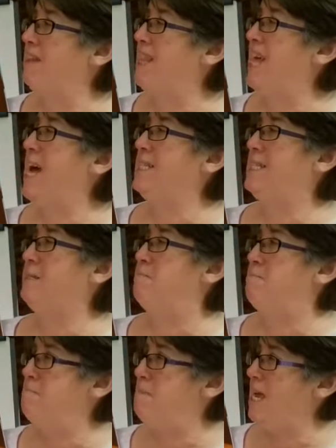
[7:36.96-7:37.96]
that's
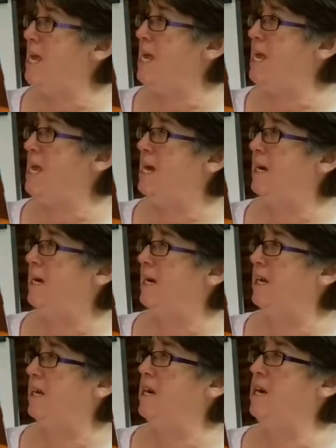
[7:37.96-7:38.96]
me,
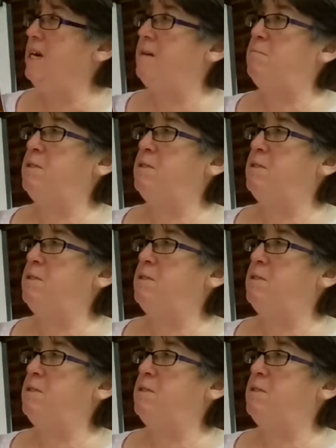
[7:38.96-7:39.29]
and I'm